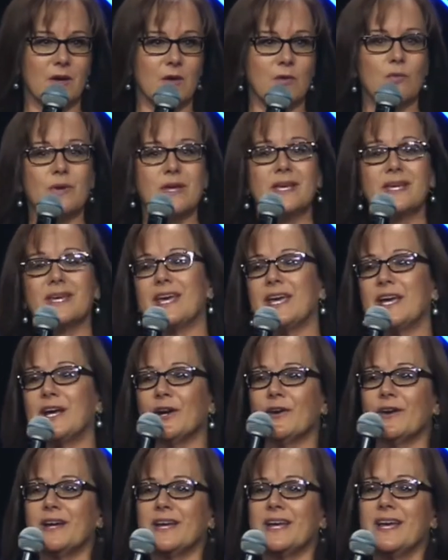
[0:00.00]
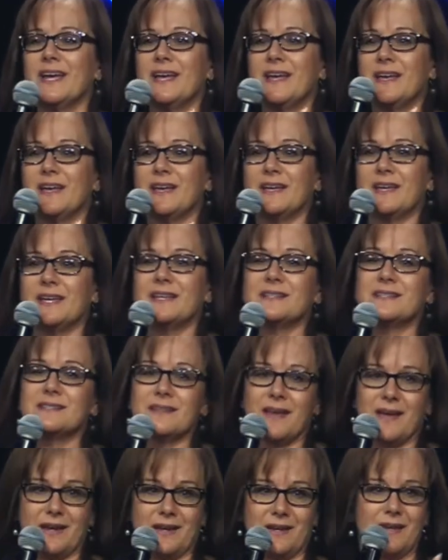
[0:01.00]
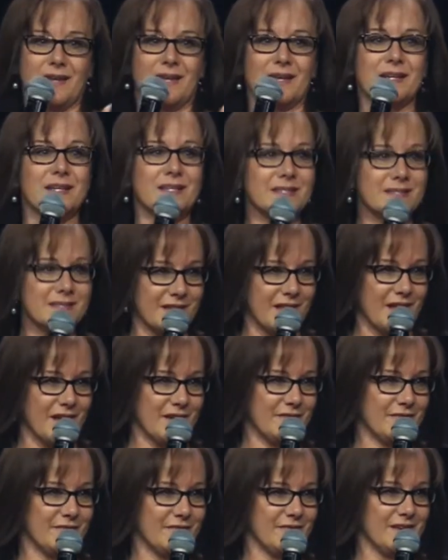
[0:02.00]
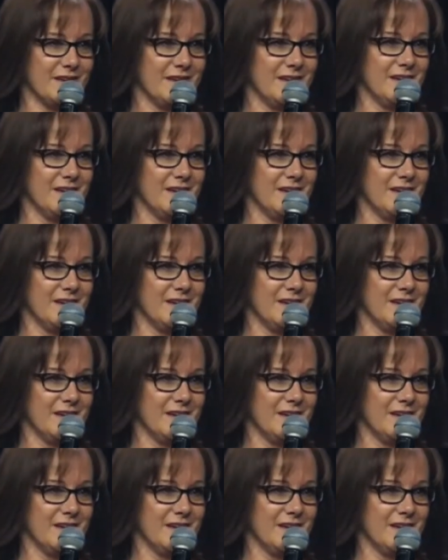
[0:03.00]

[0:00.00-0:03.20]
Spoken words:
We carry his light and his life.